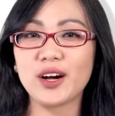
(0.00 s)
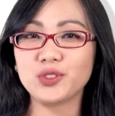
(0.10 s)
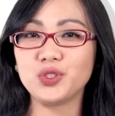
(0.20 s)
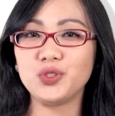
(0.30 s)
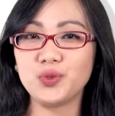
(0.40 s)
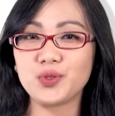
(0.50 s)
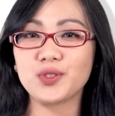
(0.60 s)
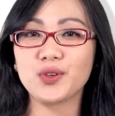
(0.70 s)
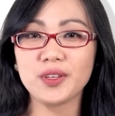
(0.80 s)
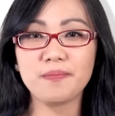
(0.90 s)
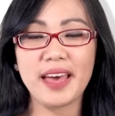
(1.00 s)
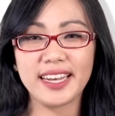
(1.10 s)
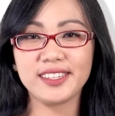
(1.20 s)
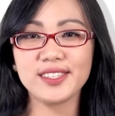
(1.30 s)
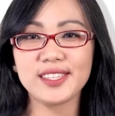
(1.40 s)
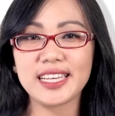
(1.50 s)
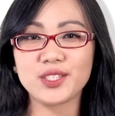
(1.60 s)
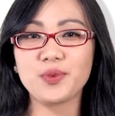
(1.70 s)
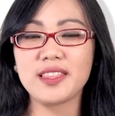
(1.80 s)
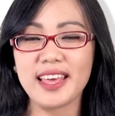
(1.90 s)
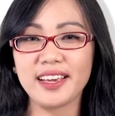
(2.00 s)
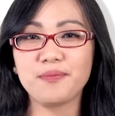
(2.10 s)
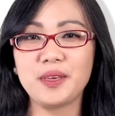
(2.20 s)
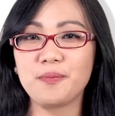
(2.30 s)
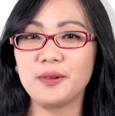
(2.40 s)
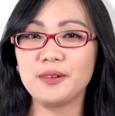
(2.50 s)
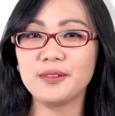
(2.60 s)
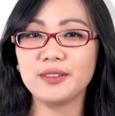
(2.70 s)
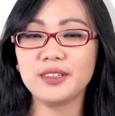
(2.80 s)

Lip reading: how to use good manners as we thank people.